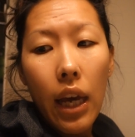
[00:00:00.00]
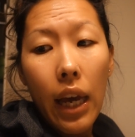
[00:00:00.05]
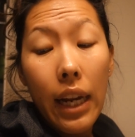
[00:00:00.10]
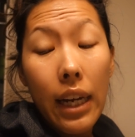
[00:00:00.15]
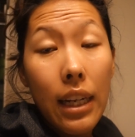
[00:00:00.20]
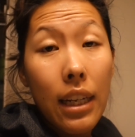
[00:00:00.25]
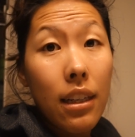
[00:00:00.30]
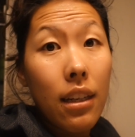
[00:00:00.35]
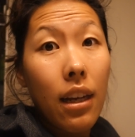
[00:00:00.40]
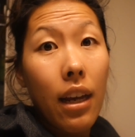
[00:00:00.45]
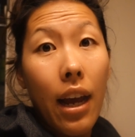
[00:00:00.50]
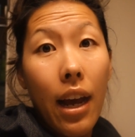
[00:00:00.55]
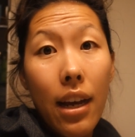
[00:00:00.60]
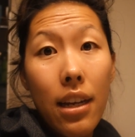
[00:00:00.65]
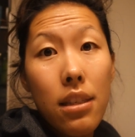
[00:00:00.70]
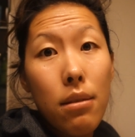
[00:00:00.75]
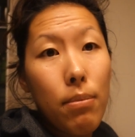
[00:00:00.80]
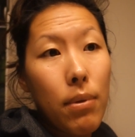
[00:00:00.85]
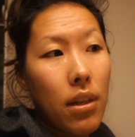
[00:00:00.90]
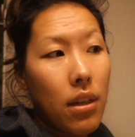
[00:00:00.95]
And it
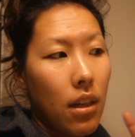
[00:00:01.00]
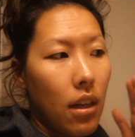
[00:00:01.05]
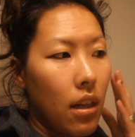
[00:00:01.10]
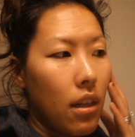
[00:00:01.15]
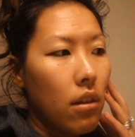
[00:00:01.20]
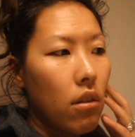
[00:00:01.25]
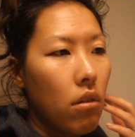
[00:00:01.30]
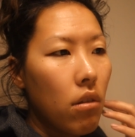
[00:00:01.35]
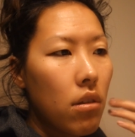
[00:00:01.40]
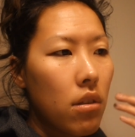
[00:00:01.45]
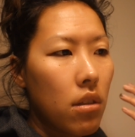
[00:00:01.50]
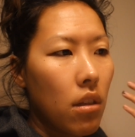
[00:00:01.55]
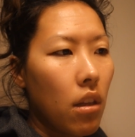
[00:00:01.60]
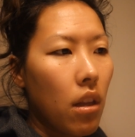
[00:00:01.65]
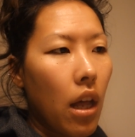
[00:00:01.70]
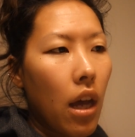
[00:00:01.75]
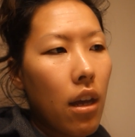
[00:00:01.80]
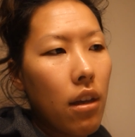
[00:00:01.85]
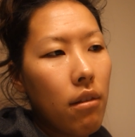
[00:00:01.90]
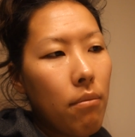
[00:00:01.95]
has been and it looks a
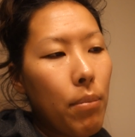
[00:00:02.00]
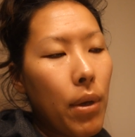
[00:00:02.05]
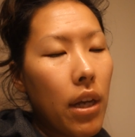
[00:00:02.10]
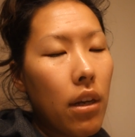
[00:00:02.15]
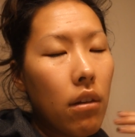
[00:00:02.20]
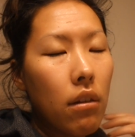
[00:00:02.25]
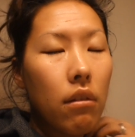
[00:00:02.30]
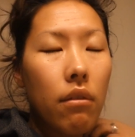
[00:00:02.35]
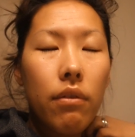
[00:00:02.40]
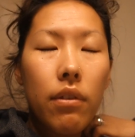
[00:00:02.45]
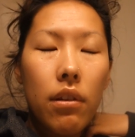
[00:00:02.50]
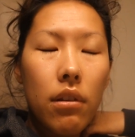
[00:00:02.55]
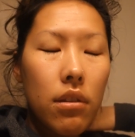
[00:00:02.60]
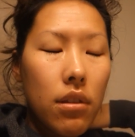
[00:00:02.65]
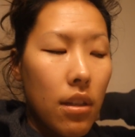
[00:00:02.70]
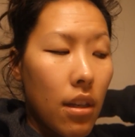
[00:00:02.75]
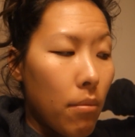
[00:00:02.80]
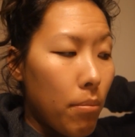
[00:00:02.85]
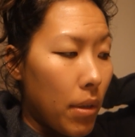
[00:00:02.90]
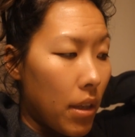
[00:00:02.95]
lot better and it
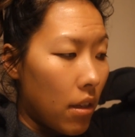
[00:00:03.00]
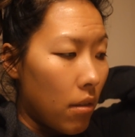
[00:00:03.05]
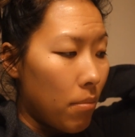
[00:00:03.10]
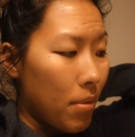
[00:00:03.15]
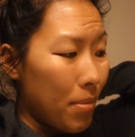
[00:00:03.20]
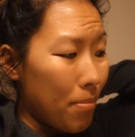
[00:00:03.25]
feels a lot better.